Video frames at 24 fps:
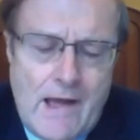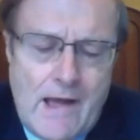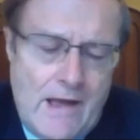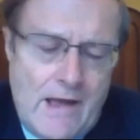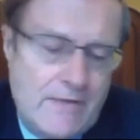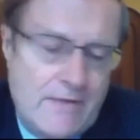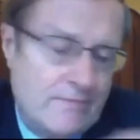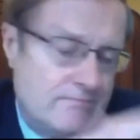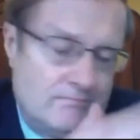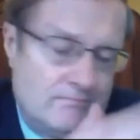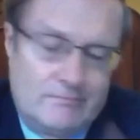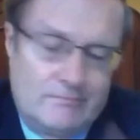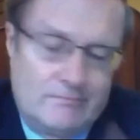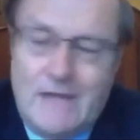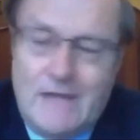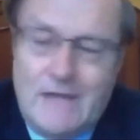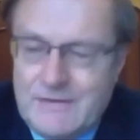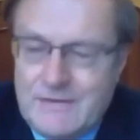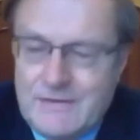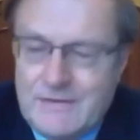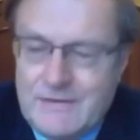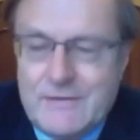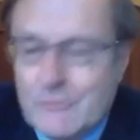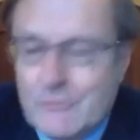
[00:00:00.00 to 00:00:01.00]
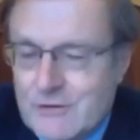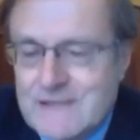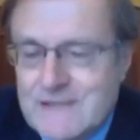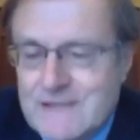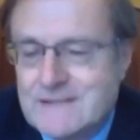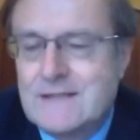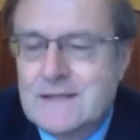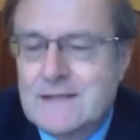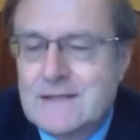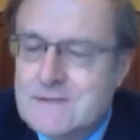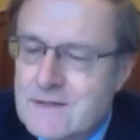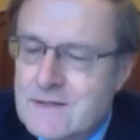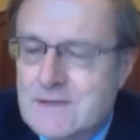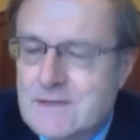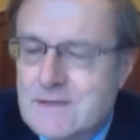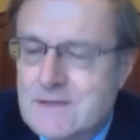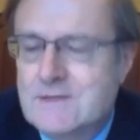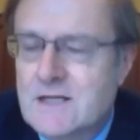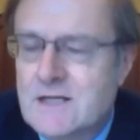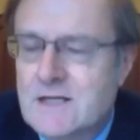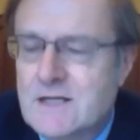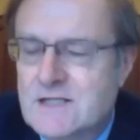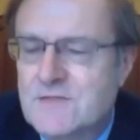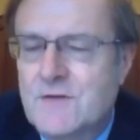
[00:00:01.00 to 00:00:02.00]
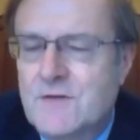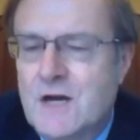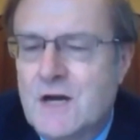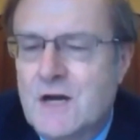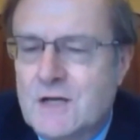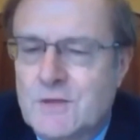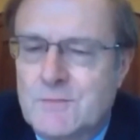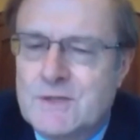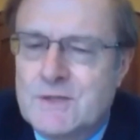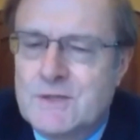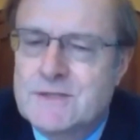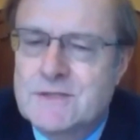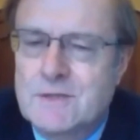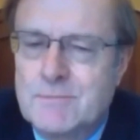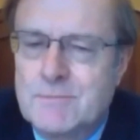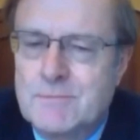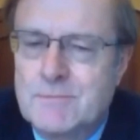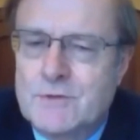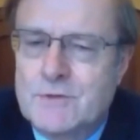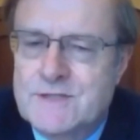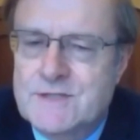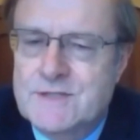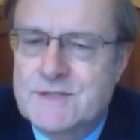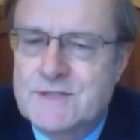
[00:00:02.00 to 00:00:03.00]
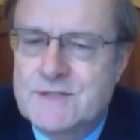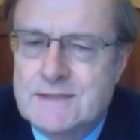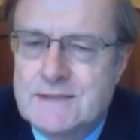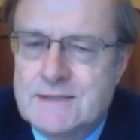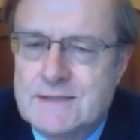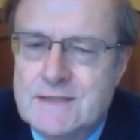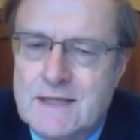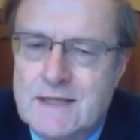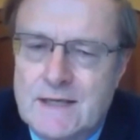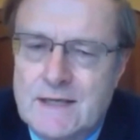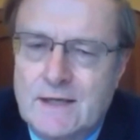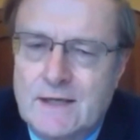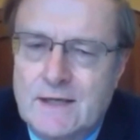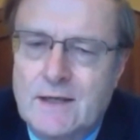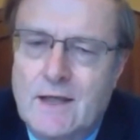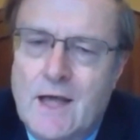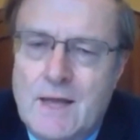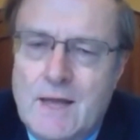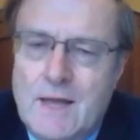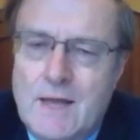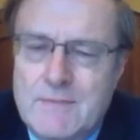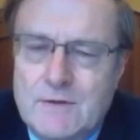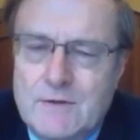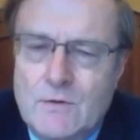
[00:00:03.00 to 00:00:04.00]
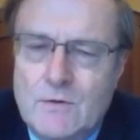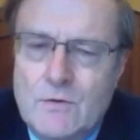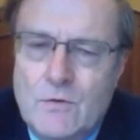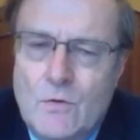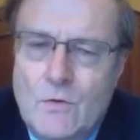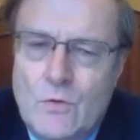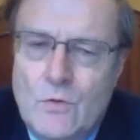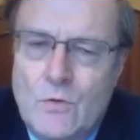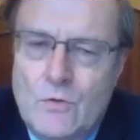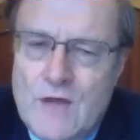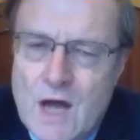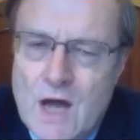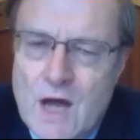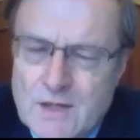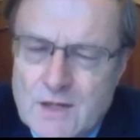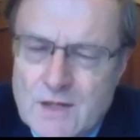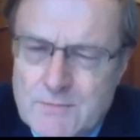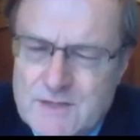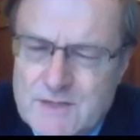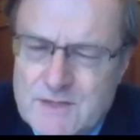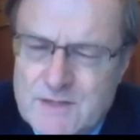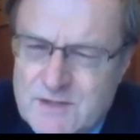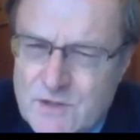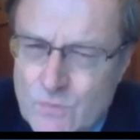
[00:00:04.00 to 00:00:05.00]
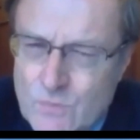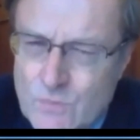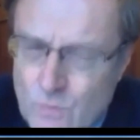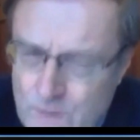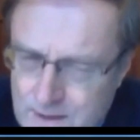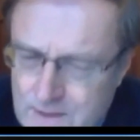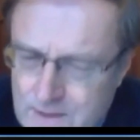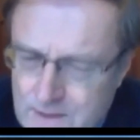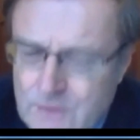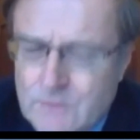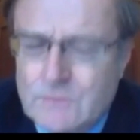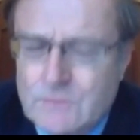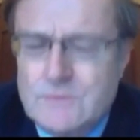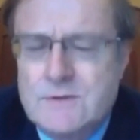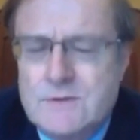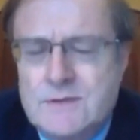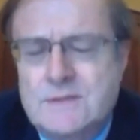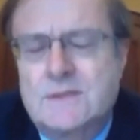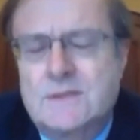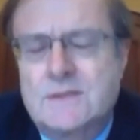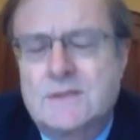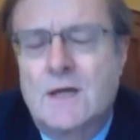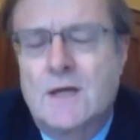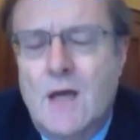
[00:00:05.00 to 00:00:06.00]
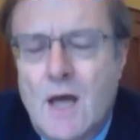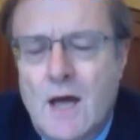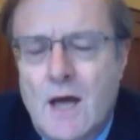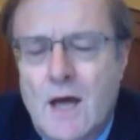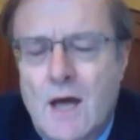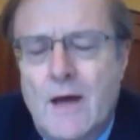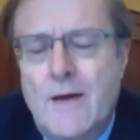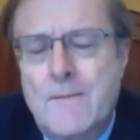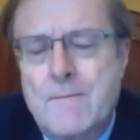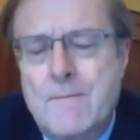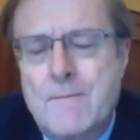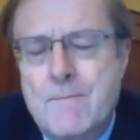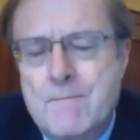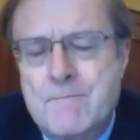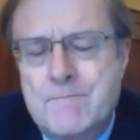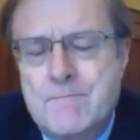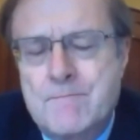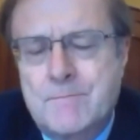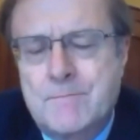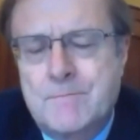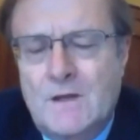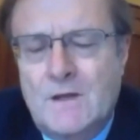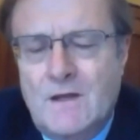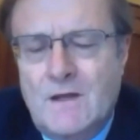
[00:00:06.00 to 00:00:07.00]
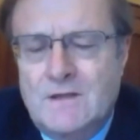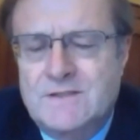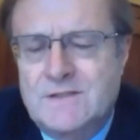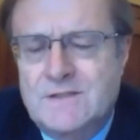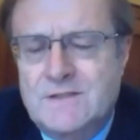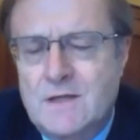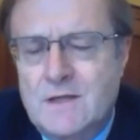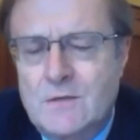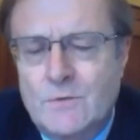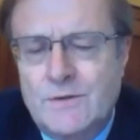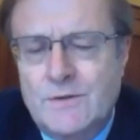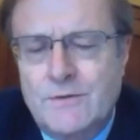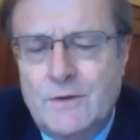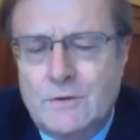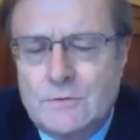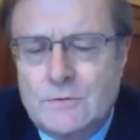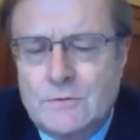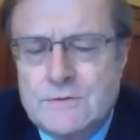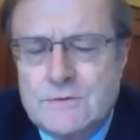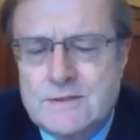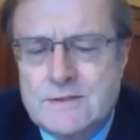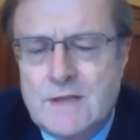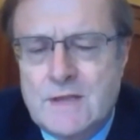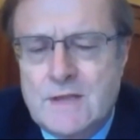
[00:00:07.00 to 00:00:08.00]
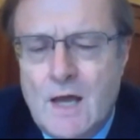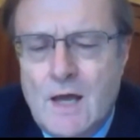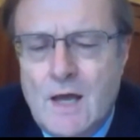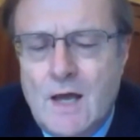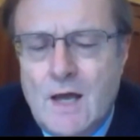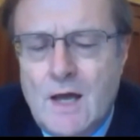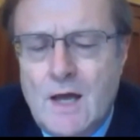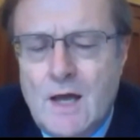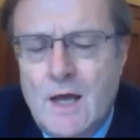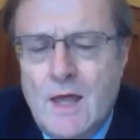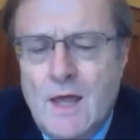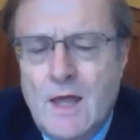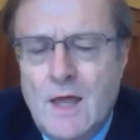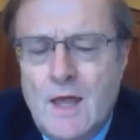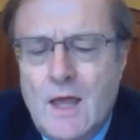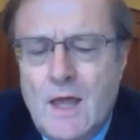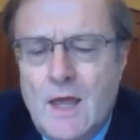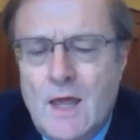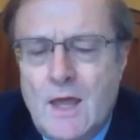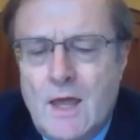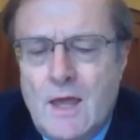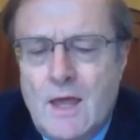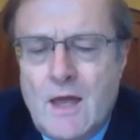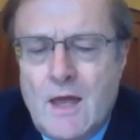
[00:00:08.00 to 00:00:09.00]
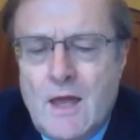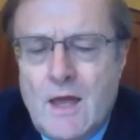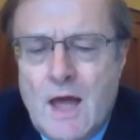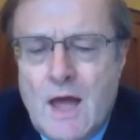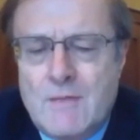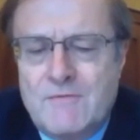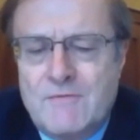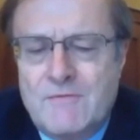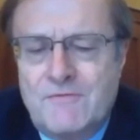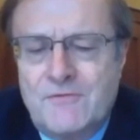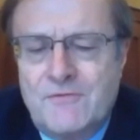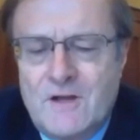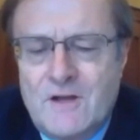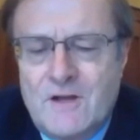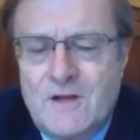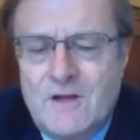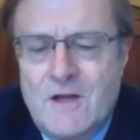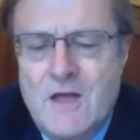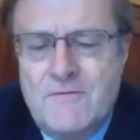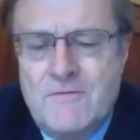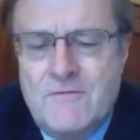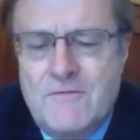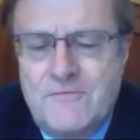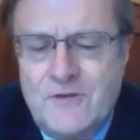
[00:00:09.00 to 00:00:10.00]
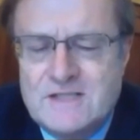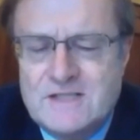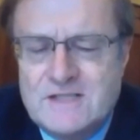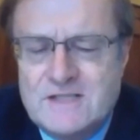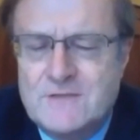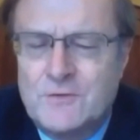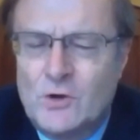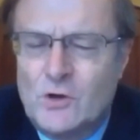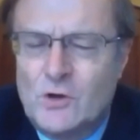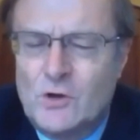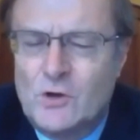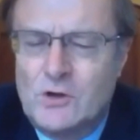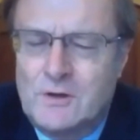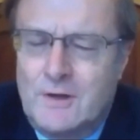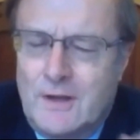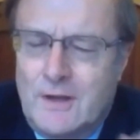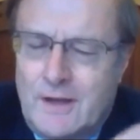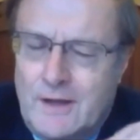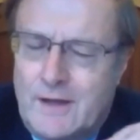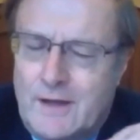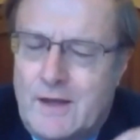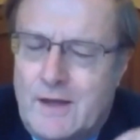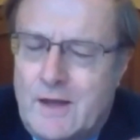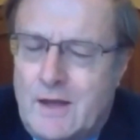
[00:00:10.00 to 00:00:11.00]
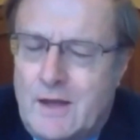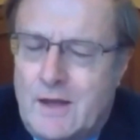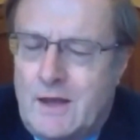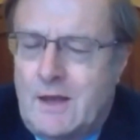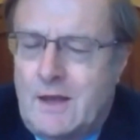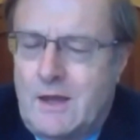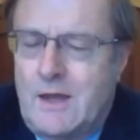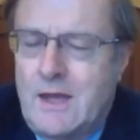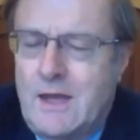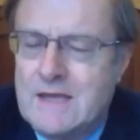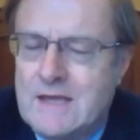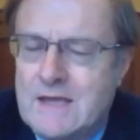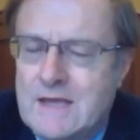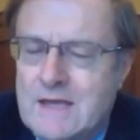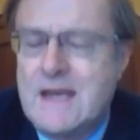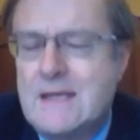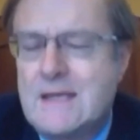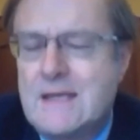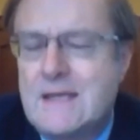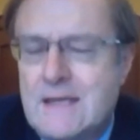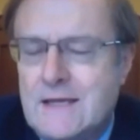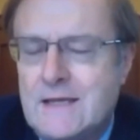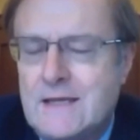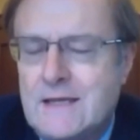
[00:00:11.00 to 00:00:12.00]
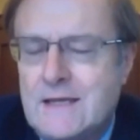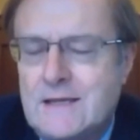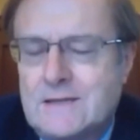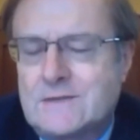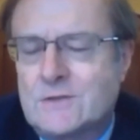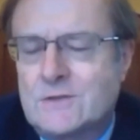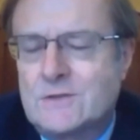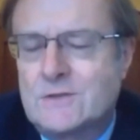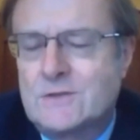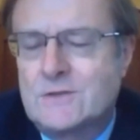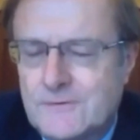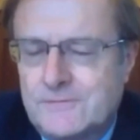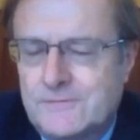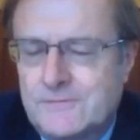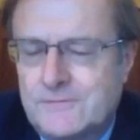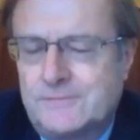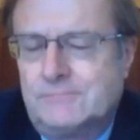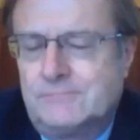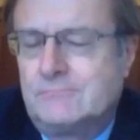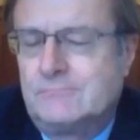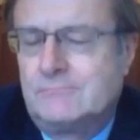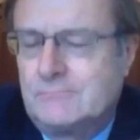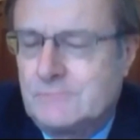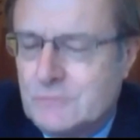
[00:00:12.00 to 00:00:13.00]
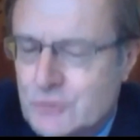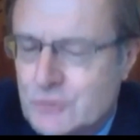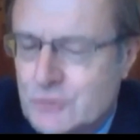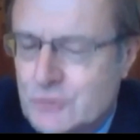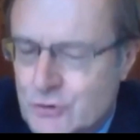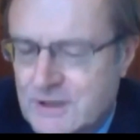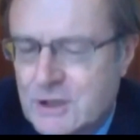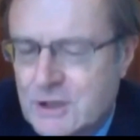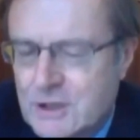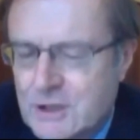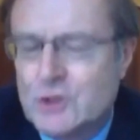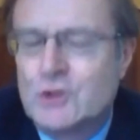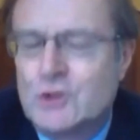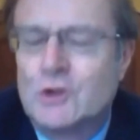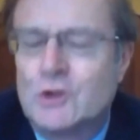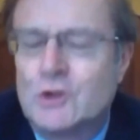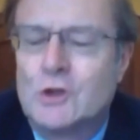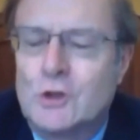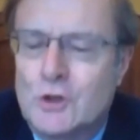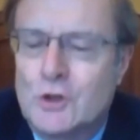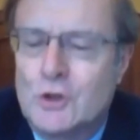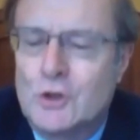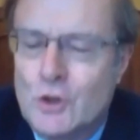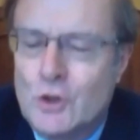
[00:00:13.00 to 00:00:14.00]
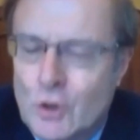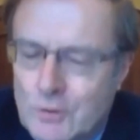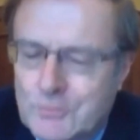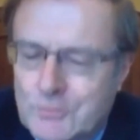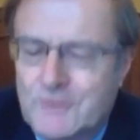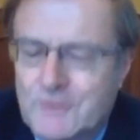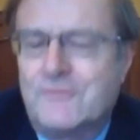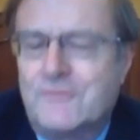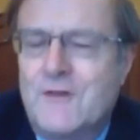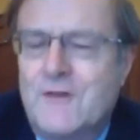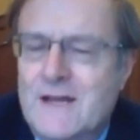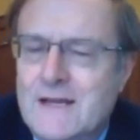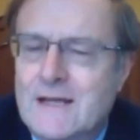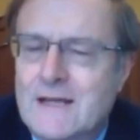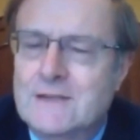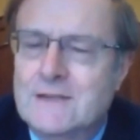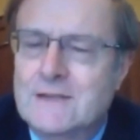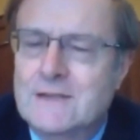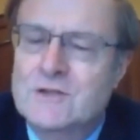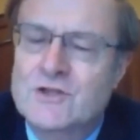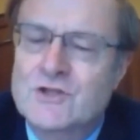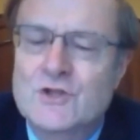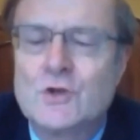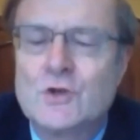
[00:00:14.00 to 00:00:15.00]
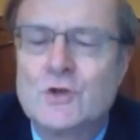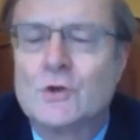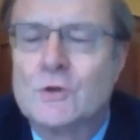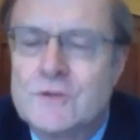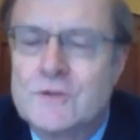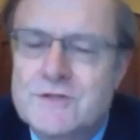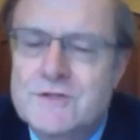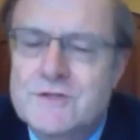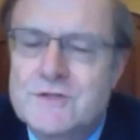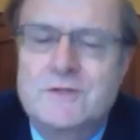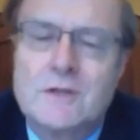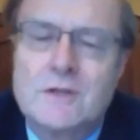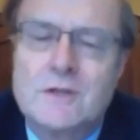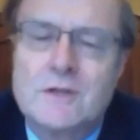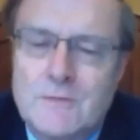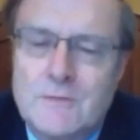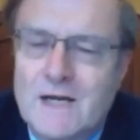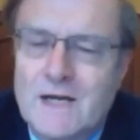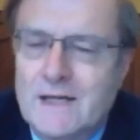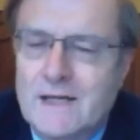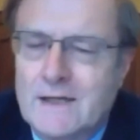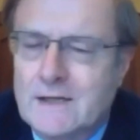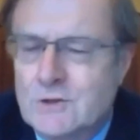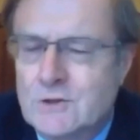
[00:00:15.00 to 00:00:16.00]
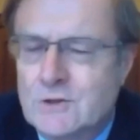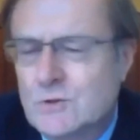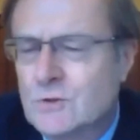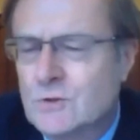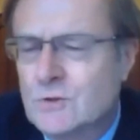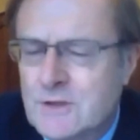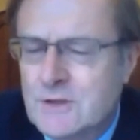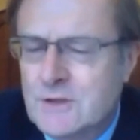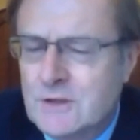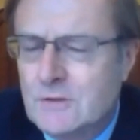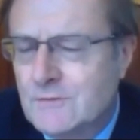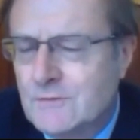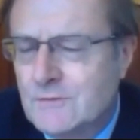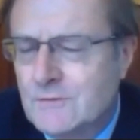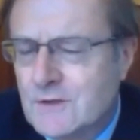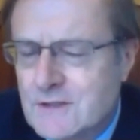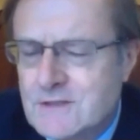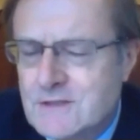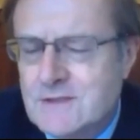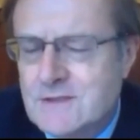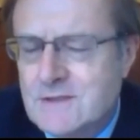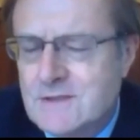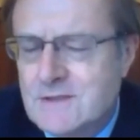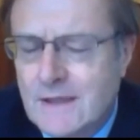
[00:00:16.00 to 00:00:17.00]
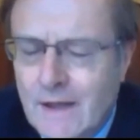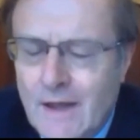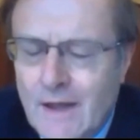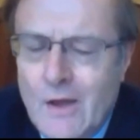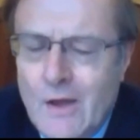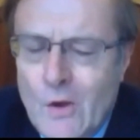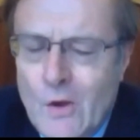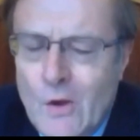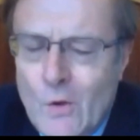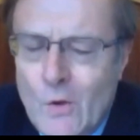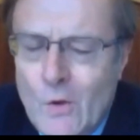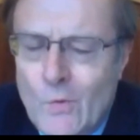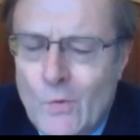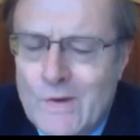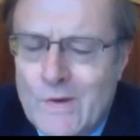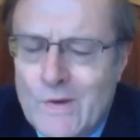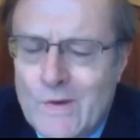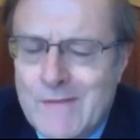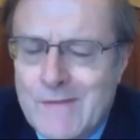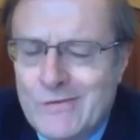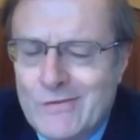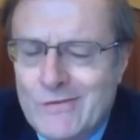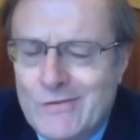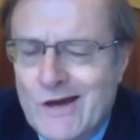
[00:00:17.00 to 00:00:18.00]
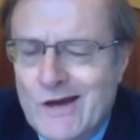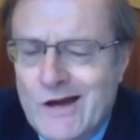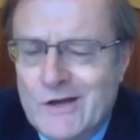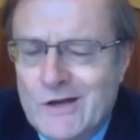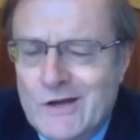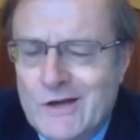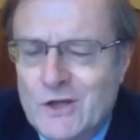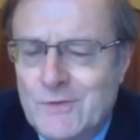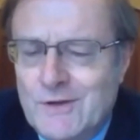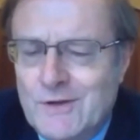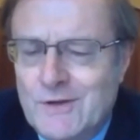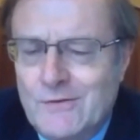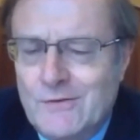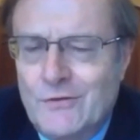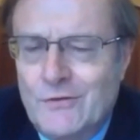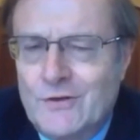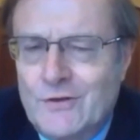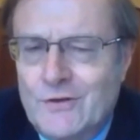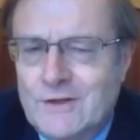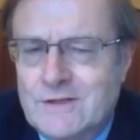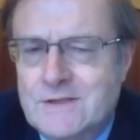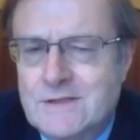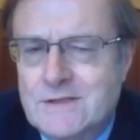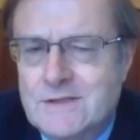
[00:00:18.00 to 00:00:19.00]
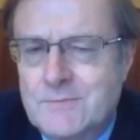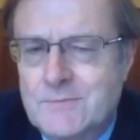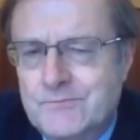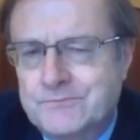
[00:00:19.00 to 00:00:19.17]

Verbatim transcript: And I think the reason is there's lots of arguments on both sides here. I mean, the arguments that we used, um, I'll start with those. Uh, I mean, first of all, in any sort of traditional corporate finance course that you might get taught at university, we make the argument that